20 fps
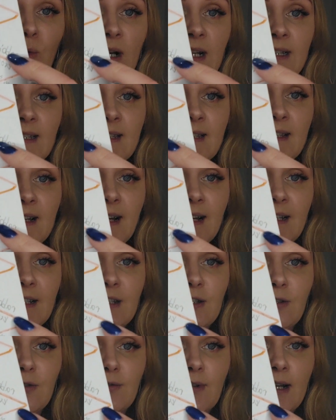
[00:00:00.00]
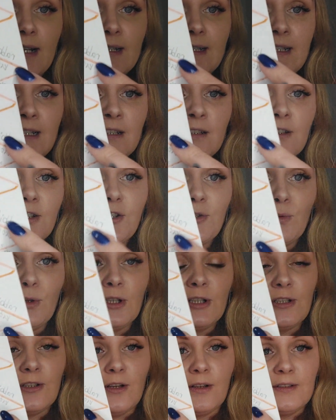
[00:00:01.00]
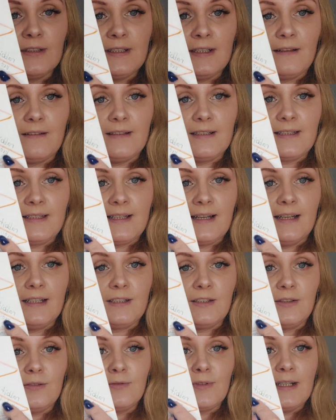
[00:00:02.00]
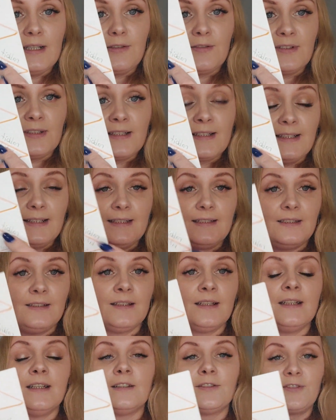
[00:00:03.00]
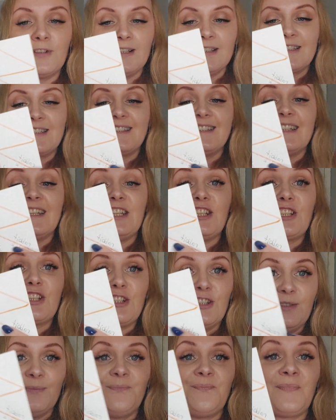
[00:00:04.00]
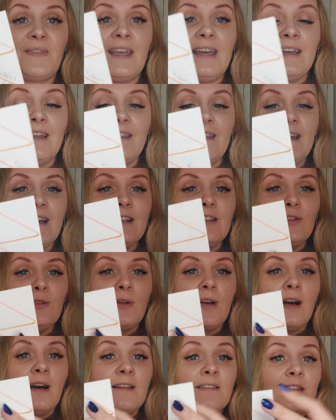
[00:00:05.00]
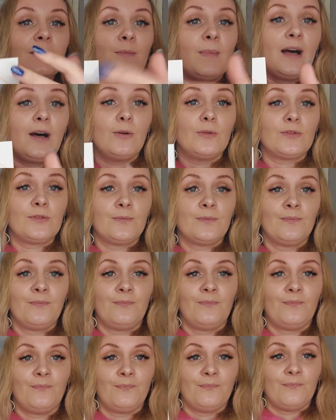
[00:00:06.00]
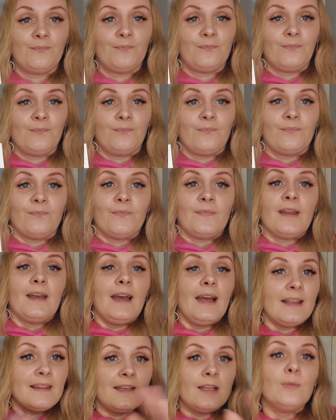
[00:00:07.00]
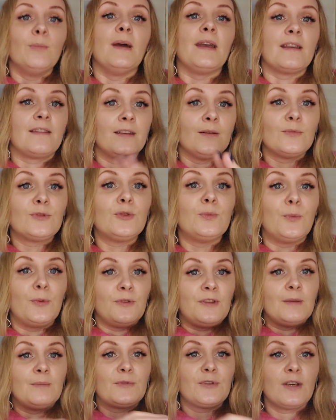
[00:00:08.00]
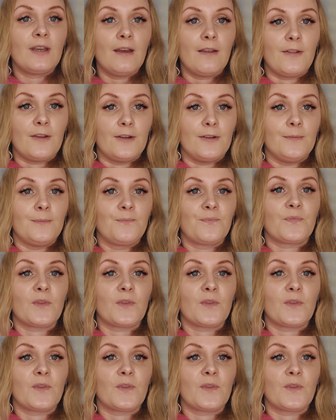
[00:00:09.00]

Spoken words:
one side you write English word, on another side you write translation. Then you cut them out and then make them to put them together.